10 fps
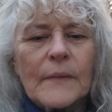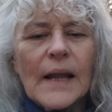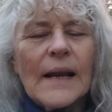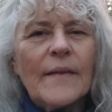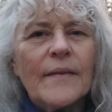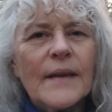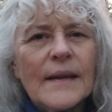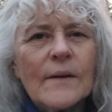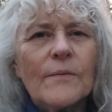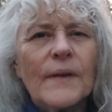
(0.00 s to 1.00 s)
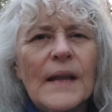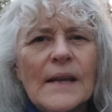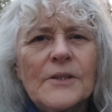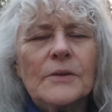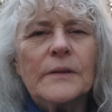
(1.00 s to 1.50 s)
And I think of
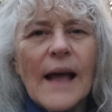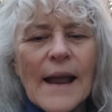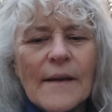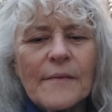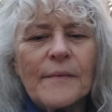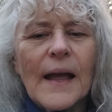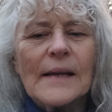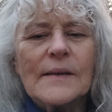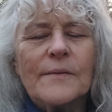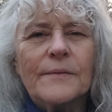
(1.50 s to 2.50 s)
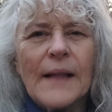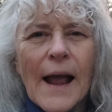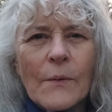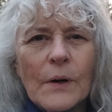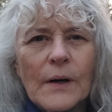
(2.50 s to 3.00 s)
each life as a
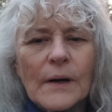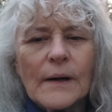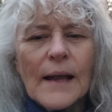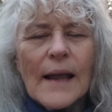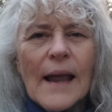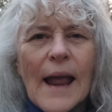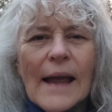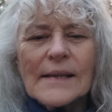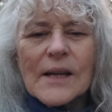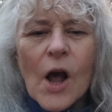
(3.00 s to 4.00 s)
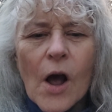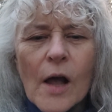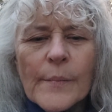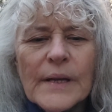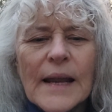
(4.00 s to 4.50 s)
flower, as
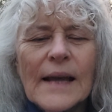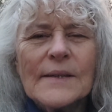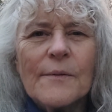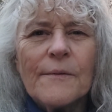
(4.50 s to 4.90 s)
common as a